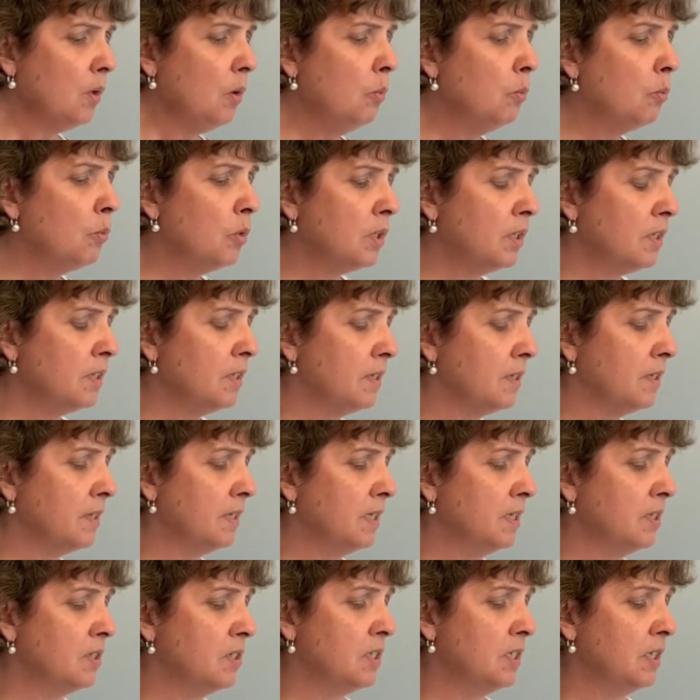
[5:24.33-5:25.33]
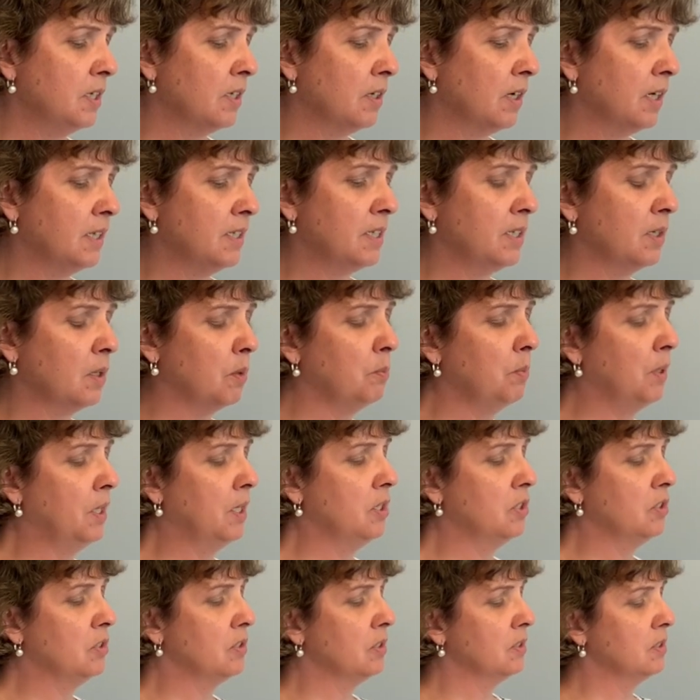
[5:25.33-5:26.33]
One of the things here I tell
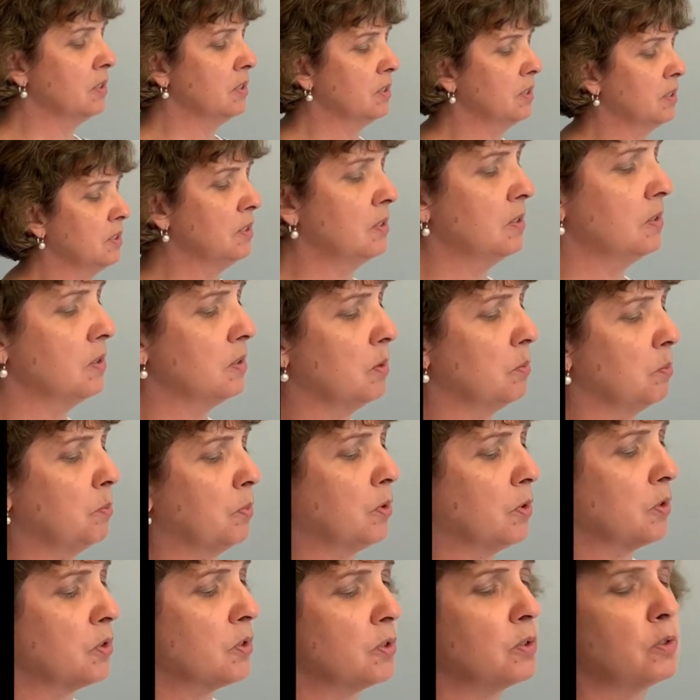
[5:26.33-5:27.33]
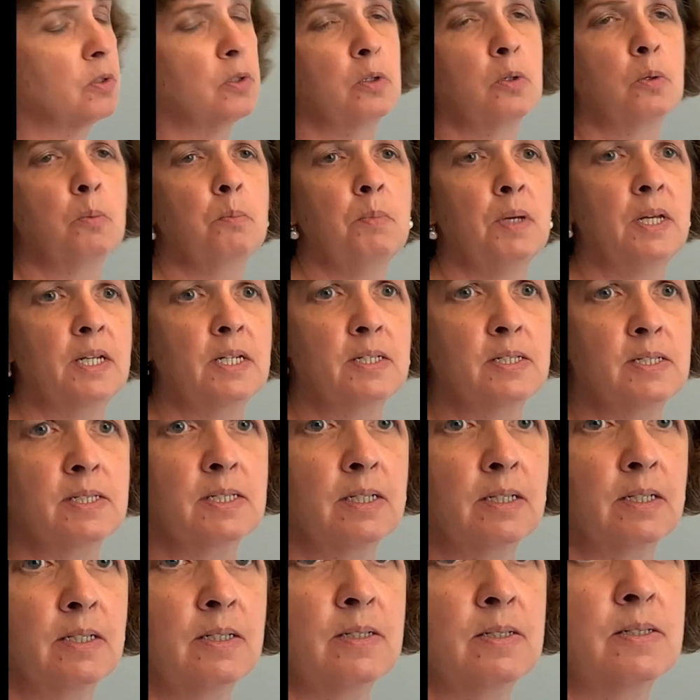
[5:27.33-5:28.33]
patients, this is a personal
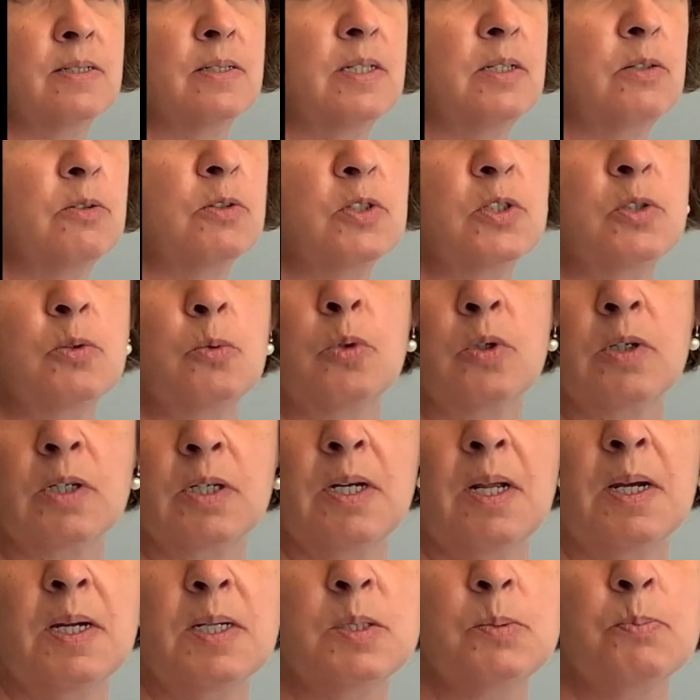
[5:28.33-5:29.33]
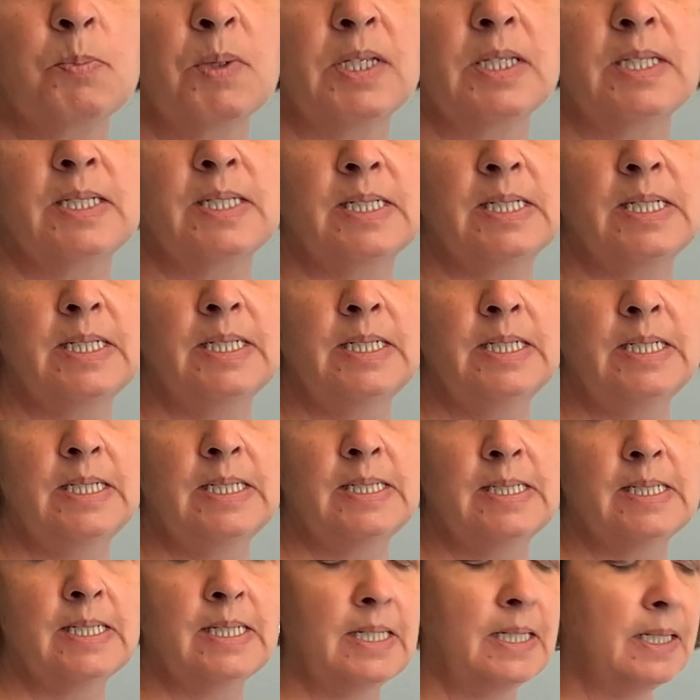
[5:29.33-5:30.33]
medicine list that was organized by the
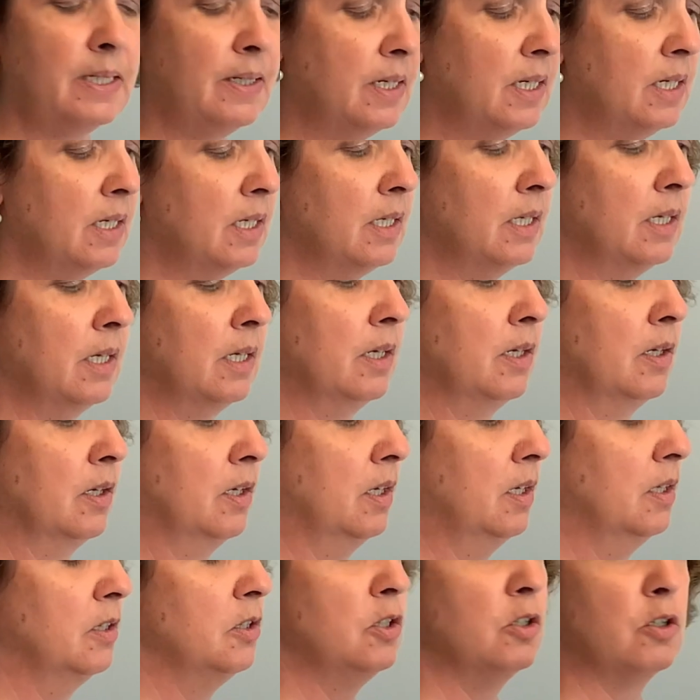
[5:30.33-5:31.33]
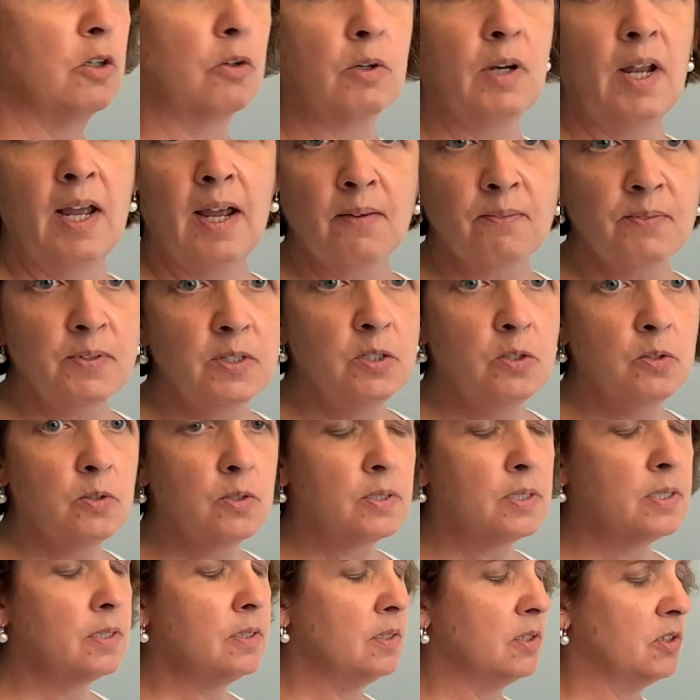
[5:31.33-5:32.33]
CDC. You don't have to
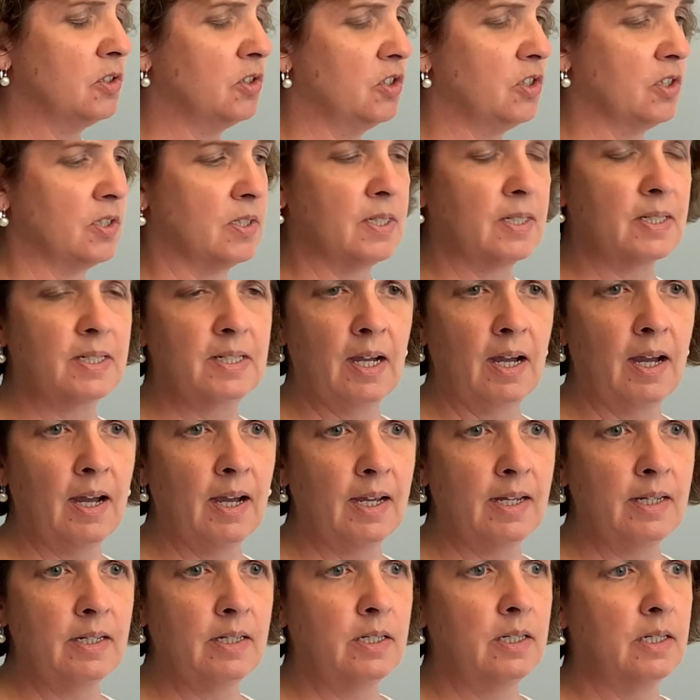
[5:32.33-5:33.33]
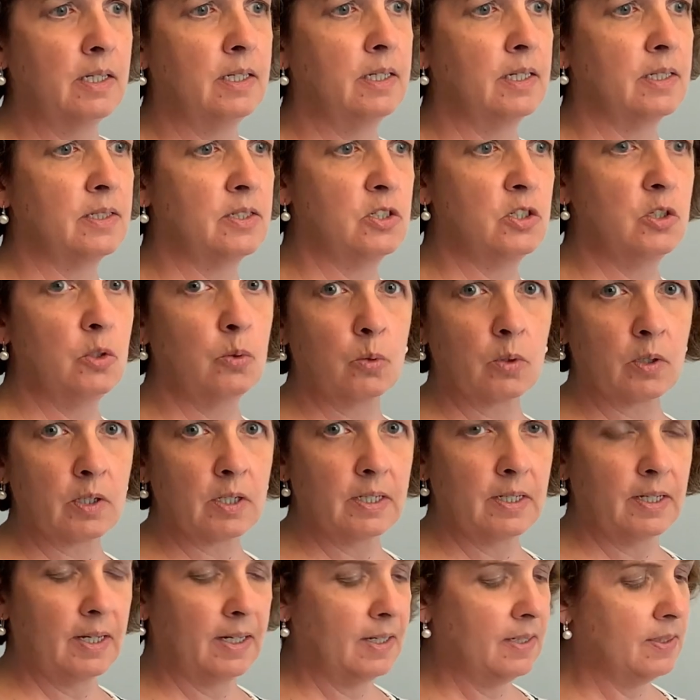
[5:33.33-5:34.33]
use it, it's just a guide, it gets you
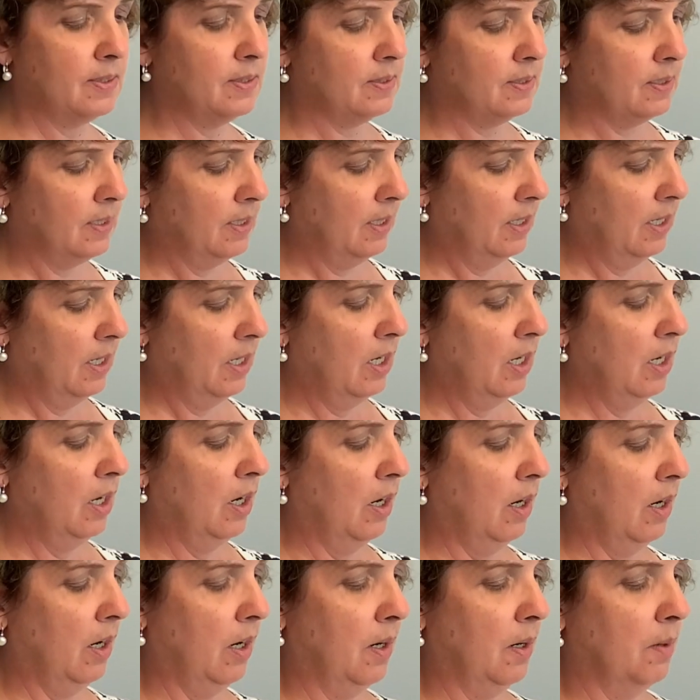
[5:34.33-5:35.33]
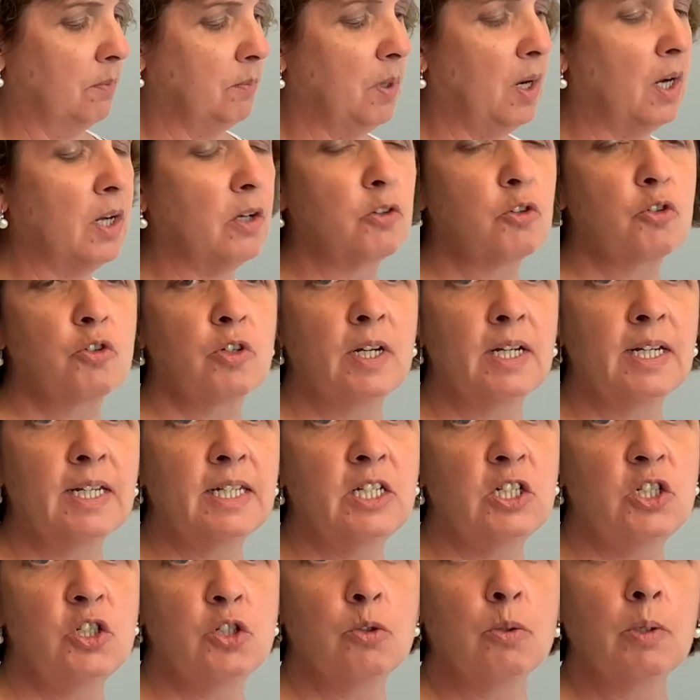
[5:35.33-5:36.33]
organized. I'll try to
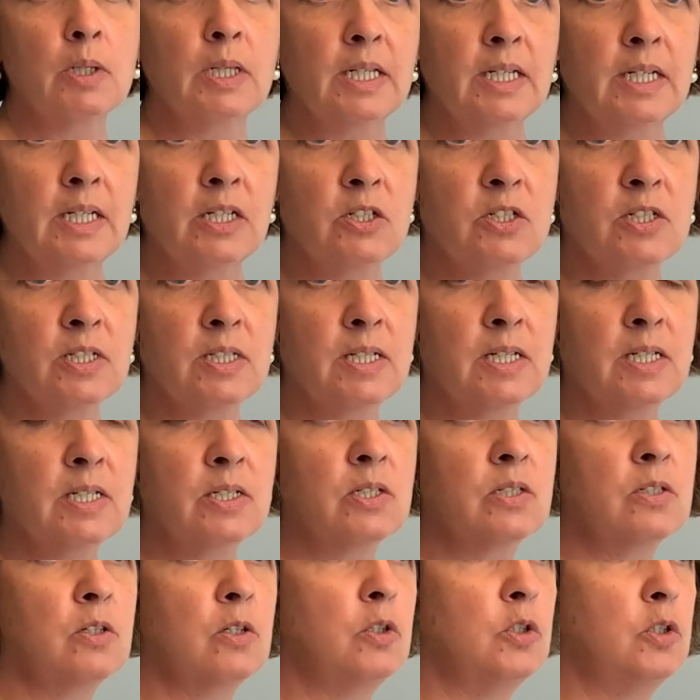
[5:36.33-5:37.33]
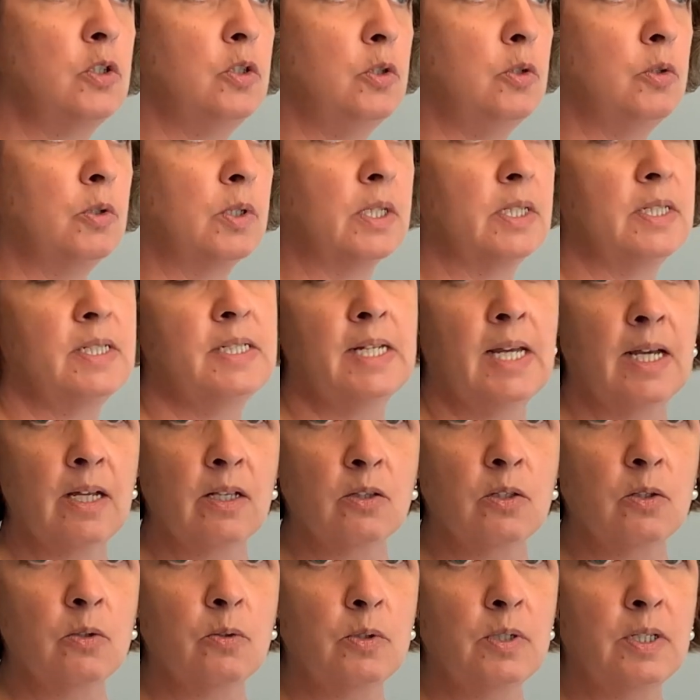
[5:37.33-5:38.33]
get you a link to this so you can
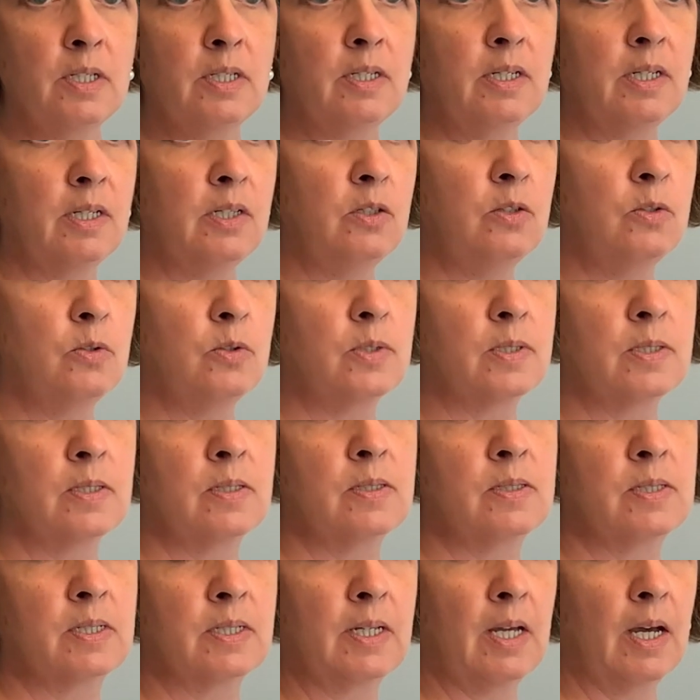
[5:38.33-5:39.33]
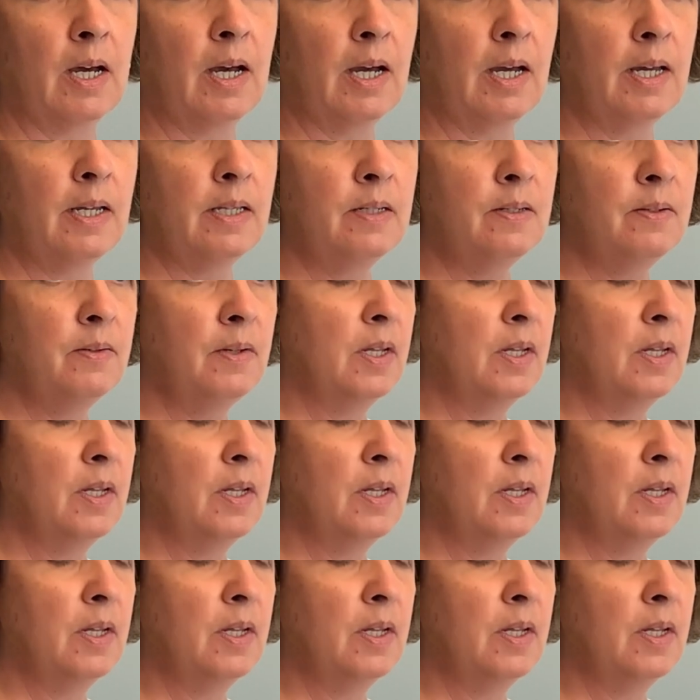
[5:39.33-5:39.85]
download it and use it as a guide.